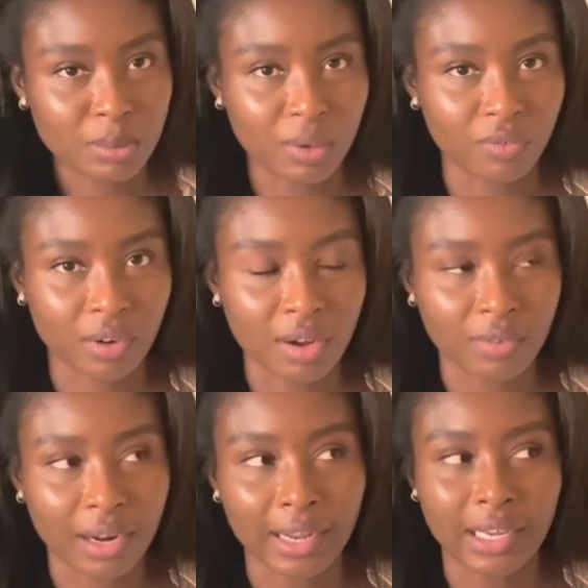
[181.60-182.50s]
me forever
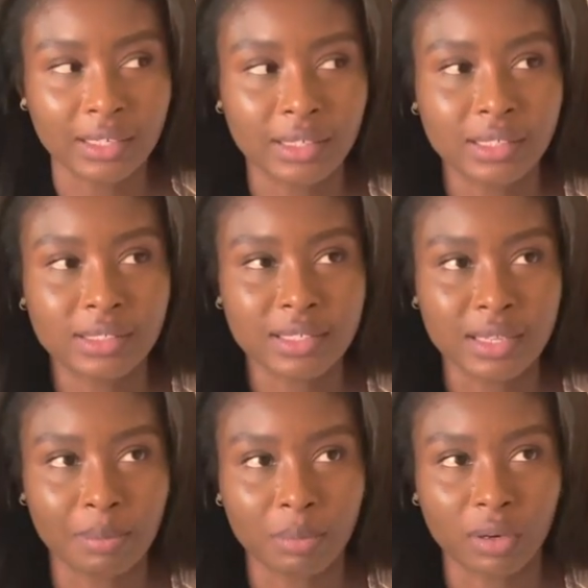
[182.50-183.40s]
I got it in
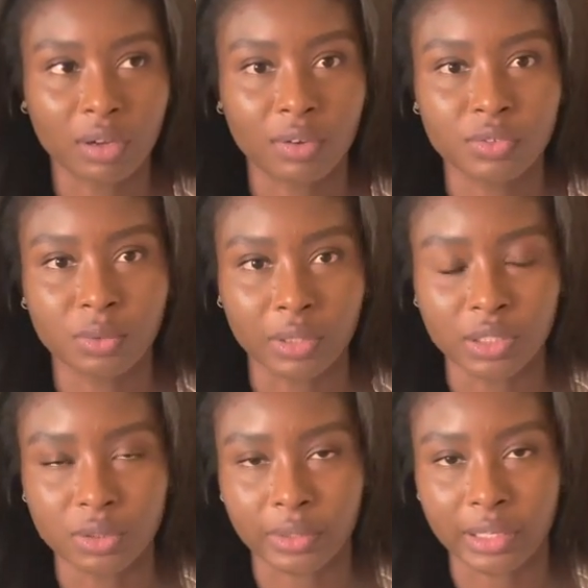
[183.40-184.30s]
December of
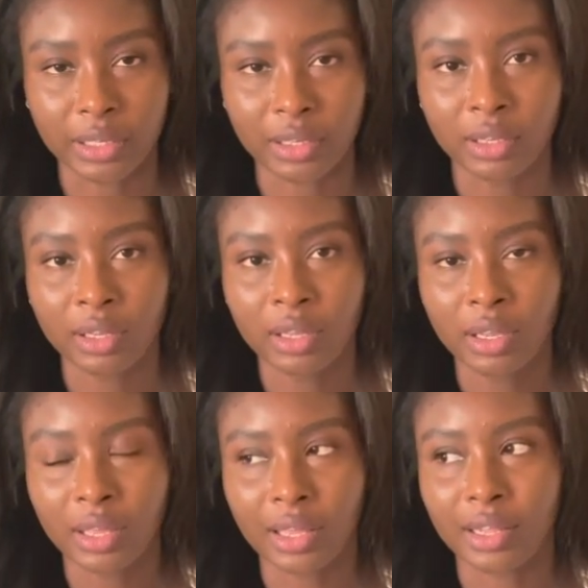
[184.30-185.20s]
2020
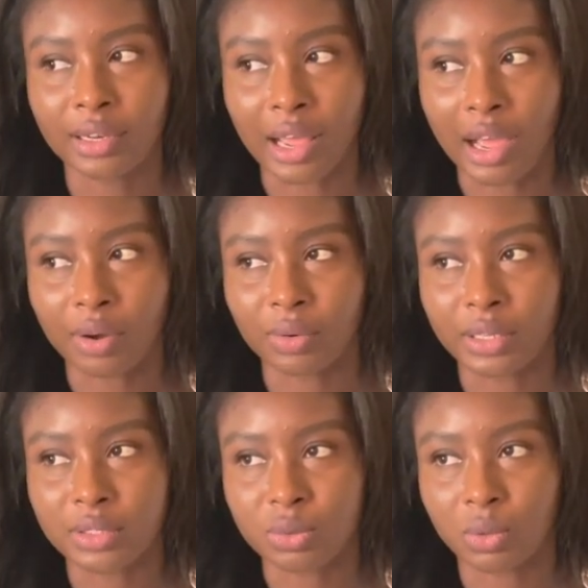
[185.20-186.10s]
and now
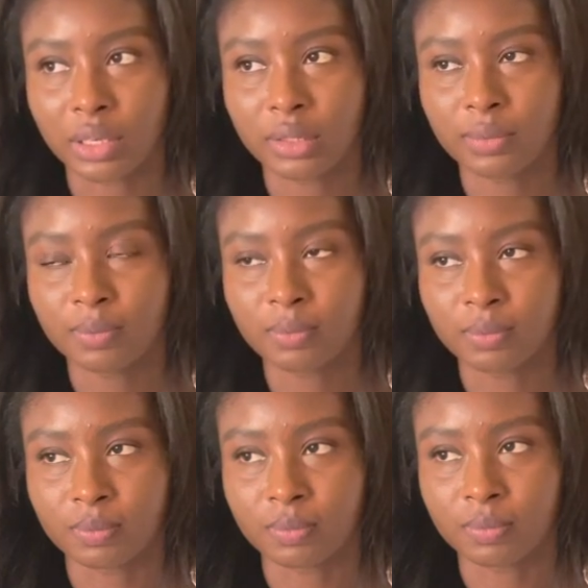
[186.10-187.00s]
it's what
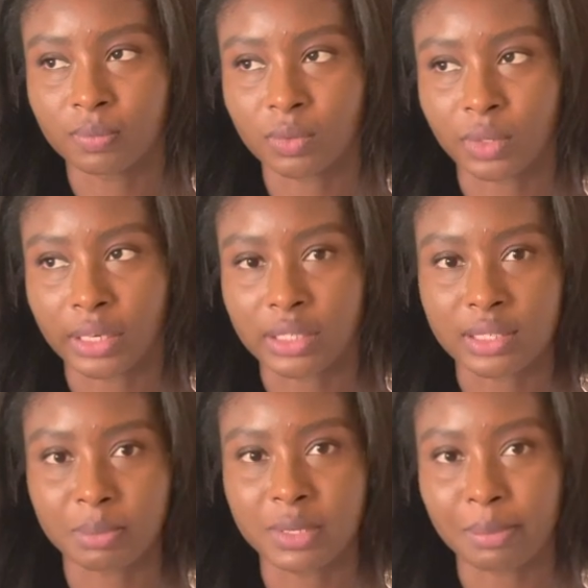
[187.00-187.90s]
mm, we're in
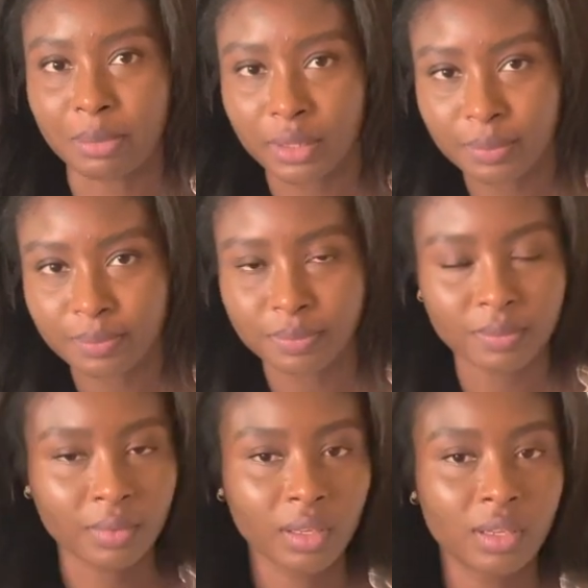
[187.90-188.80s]
September
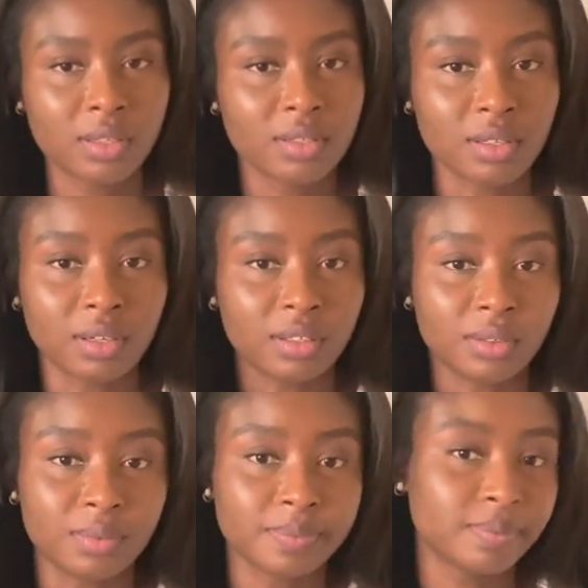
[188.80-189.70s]

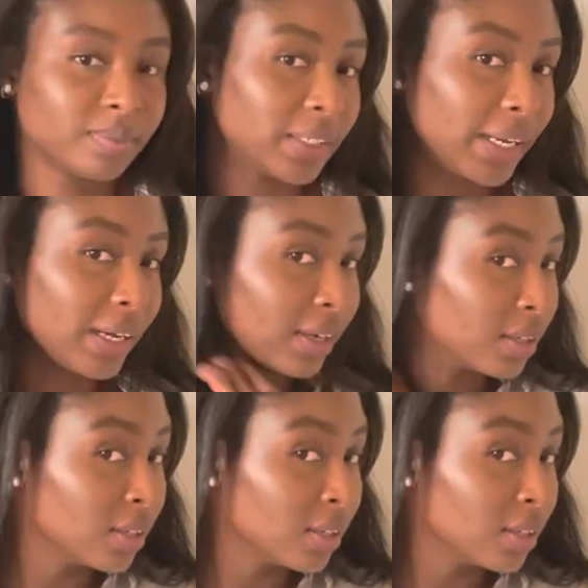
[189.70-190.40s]
so yeah